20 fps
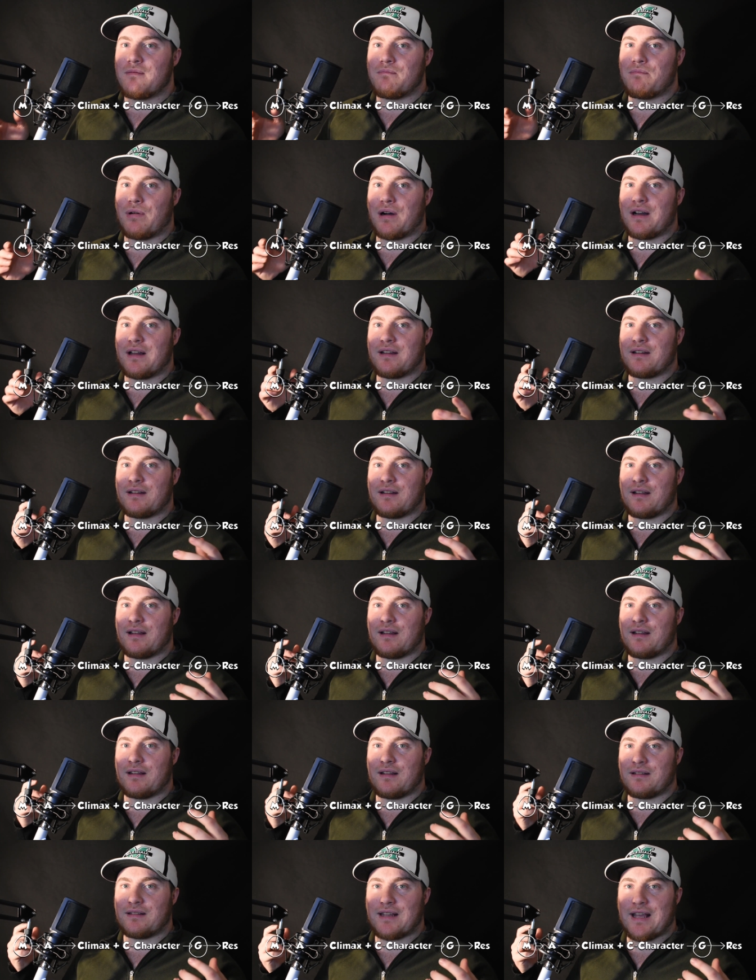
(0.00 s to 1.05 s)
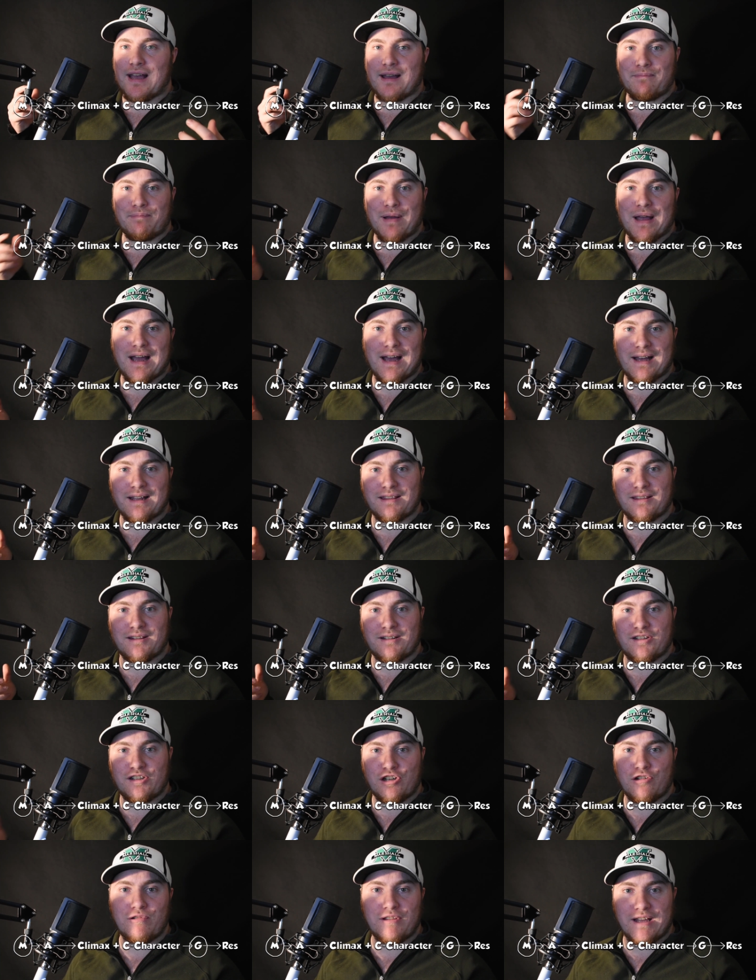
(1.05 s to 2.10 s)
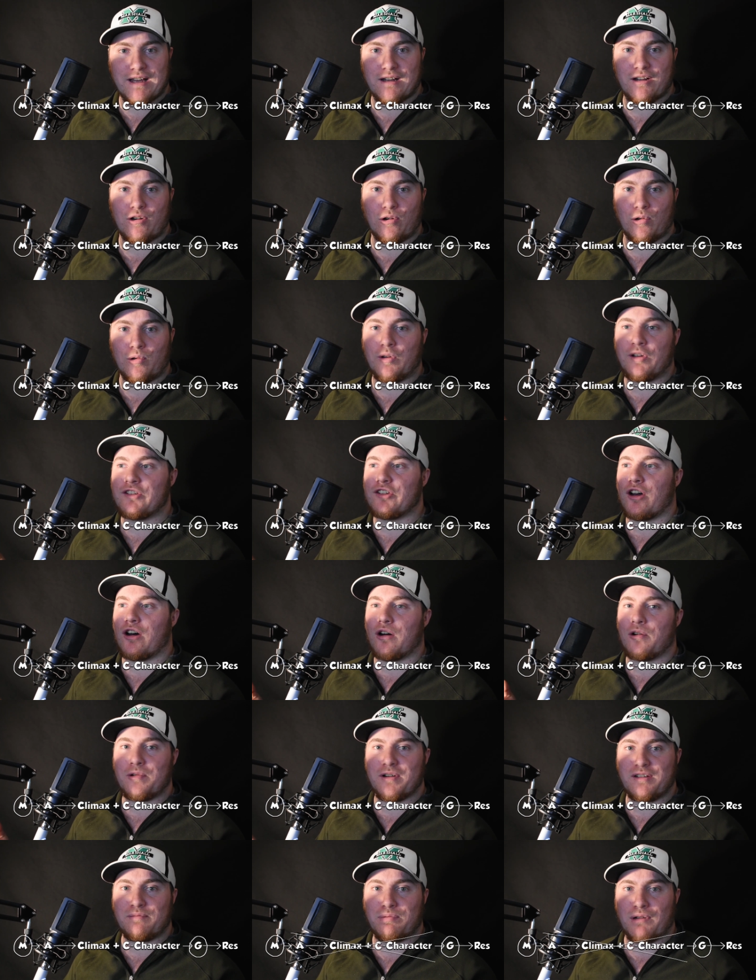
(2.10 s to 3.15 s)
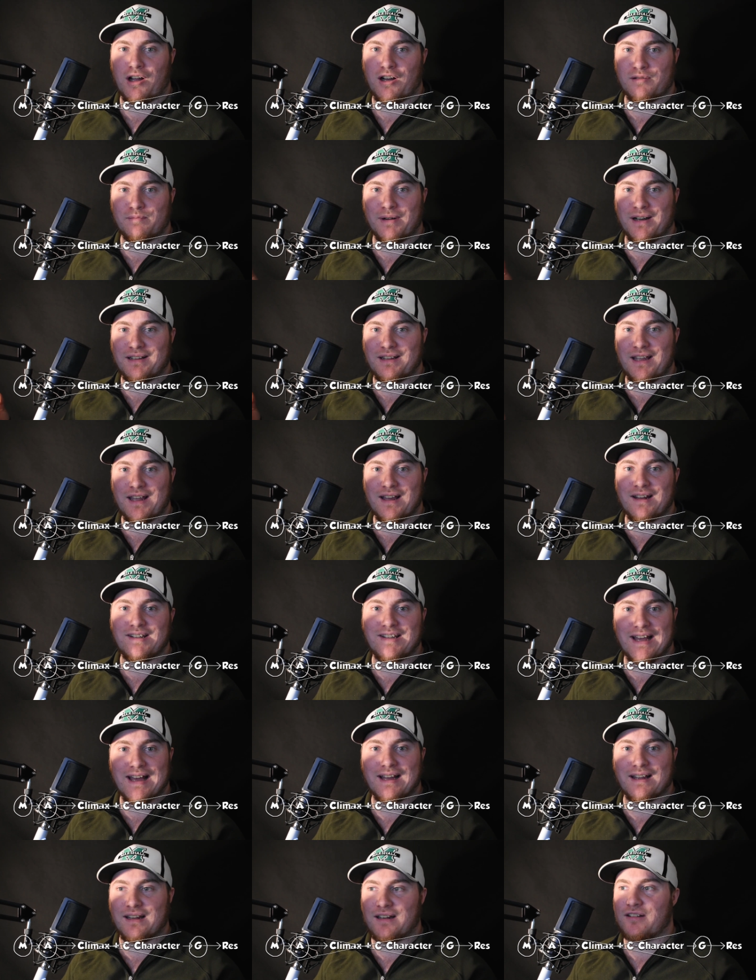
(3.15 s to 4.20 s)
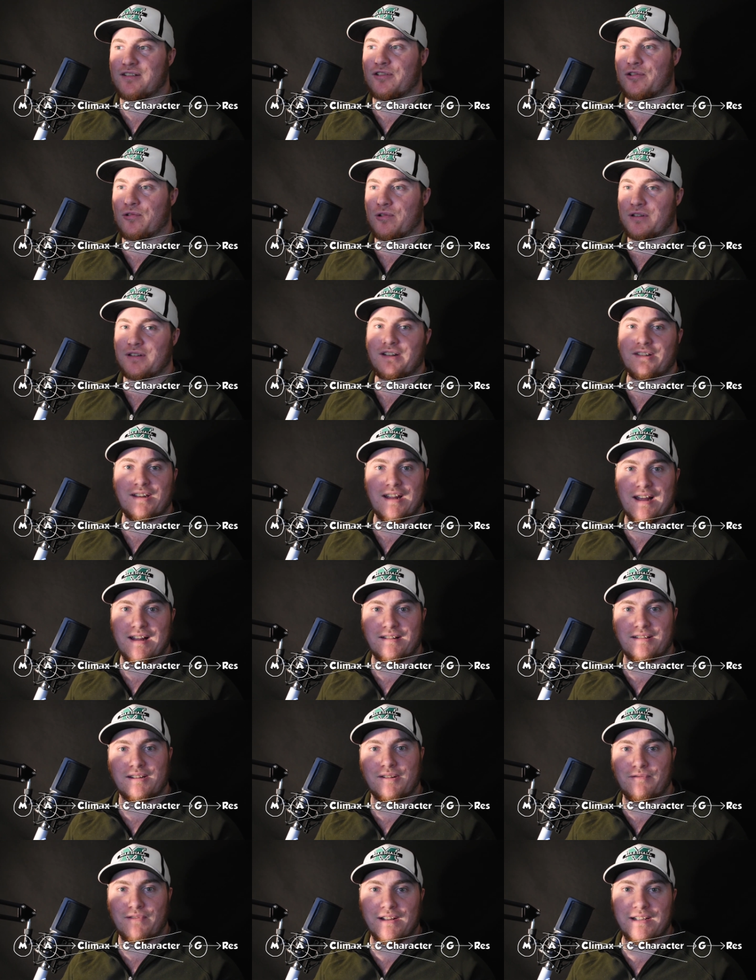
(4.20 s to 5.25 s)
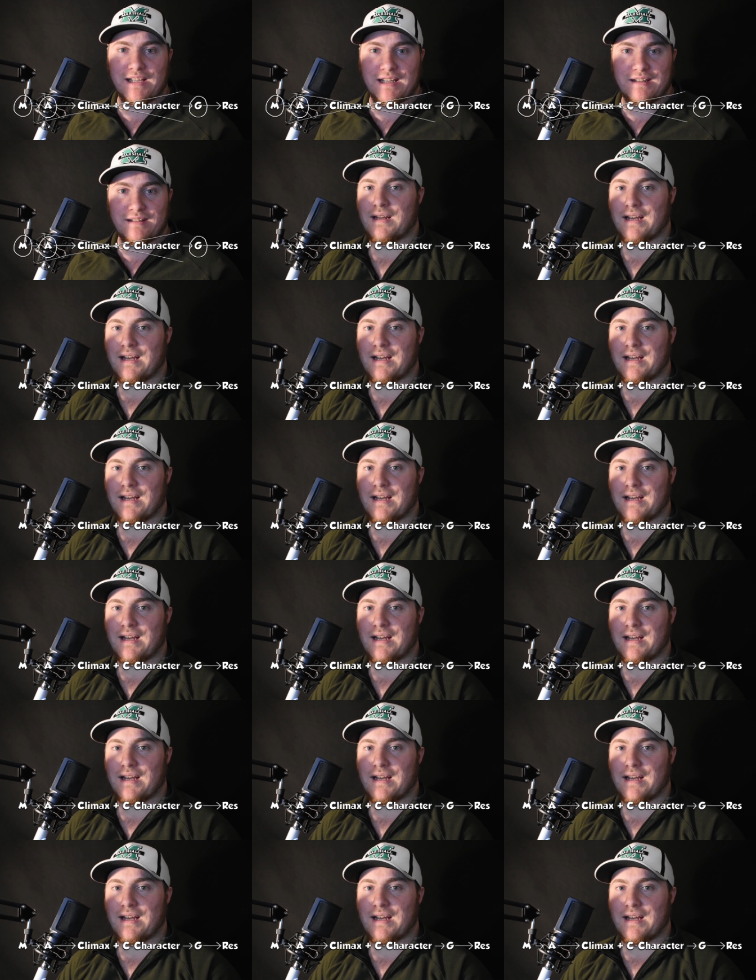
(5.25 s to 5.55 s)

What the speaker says: But that path to that goal is always blocked by the antagonist, or in this case, the villain.